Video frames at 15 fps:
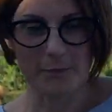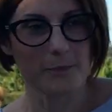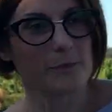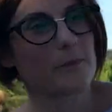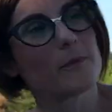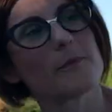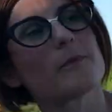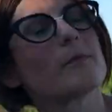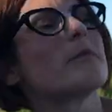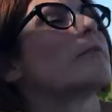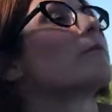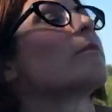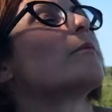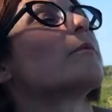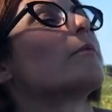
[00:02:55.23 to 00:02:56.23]

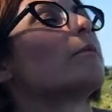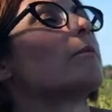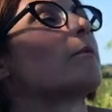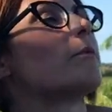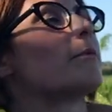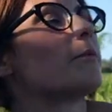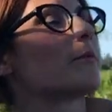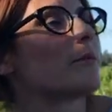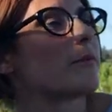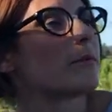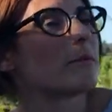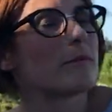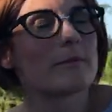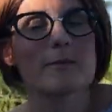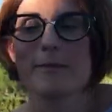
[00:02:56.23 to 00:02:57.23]

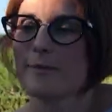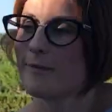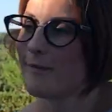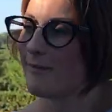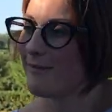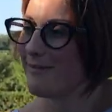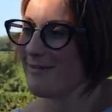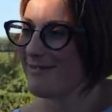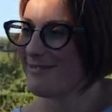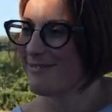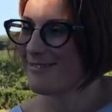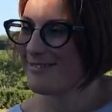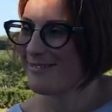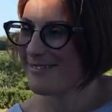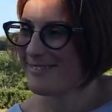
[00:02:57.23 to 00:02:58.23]

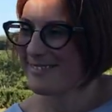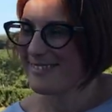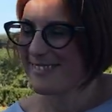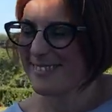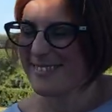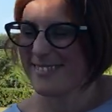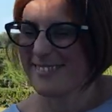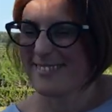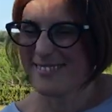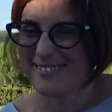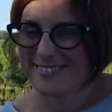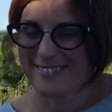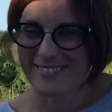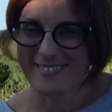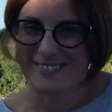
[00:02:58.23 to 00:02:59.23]

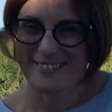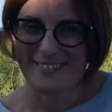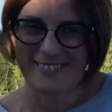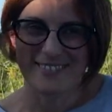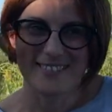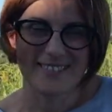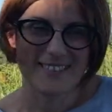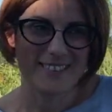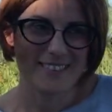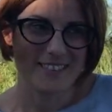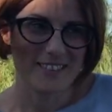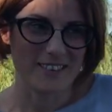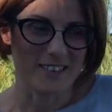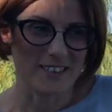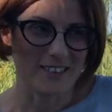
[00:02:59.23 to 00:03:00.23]

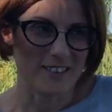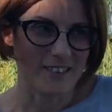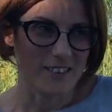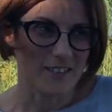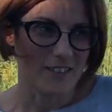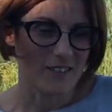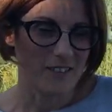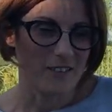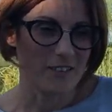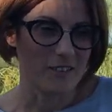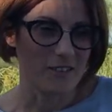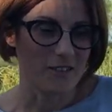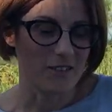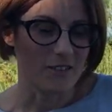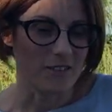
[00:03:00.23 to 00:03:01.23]

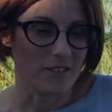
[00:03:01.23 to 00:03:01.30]
No words are spoken by the person on screen.